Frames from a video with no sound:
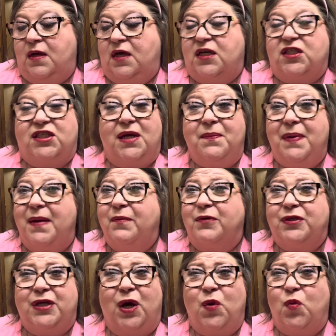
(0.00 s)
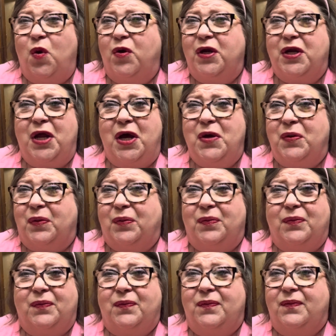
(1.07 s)
Some people don't want to know.
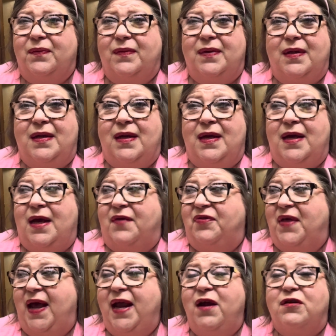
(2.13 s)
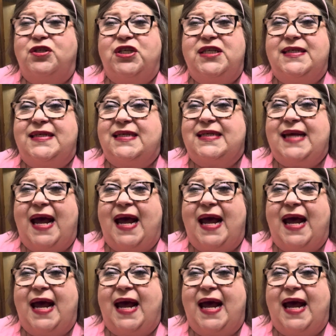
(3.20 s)
They are just as